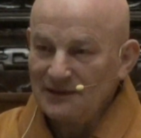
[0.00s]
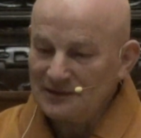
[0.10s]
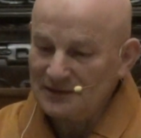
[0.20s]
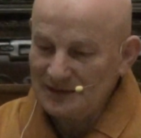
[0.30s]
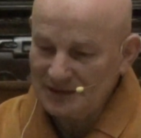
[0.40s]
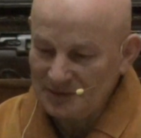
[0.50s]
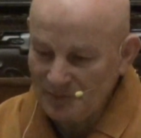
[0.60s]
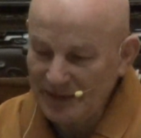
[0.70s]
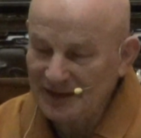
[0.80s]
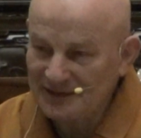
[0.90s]
The
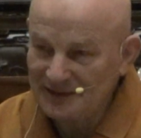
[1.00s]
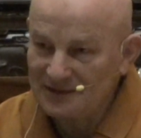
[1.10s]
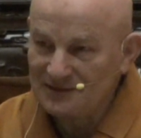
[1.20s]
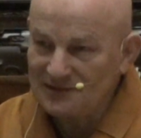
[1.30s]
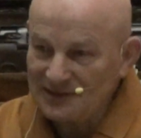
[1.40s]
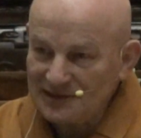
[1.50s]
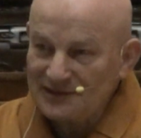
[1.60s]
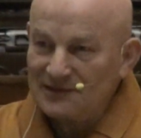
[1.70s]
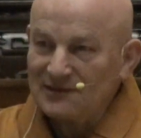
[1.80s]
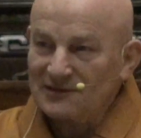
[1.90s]
mechanical
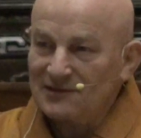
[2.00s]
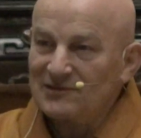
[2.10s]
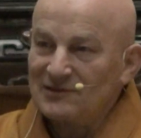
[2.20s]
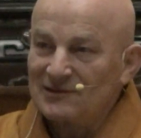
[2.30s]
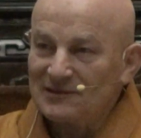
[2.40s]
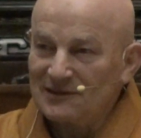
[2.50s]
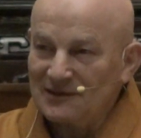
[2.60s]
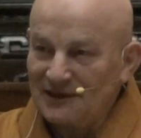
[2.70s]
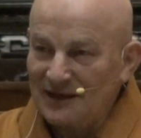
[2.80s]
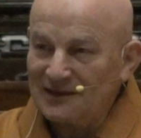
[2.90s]
thinking is
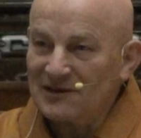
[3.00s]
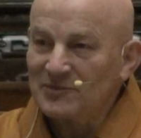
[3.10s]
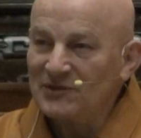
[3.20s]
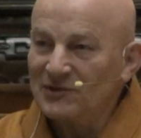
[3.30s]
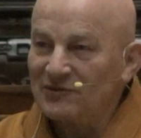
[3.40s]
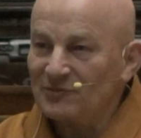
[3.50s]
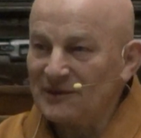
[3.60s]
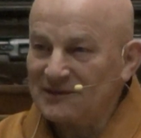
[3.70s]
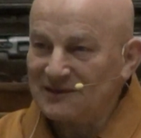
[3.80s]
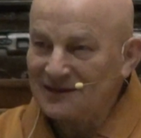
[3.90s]
the enemy of
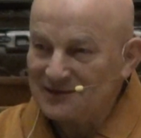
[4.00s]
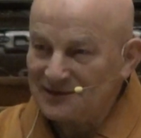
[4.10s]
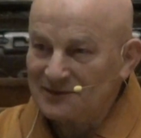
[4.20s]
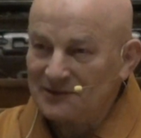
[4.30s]
meditation.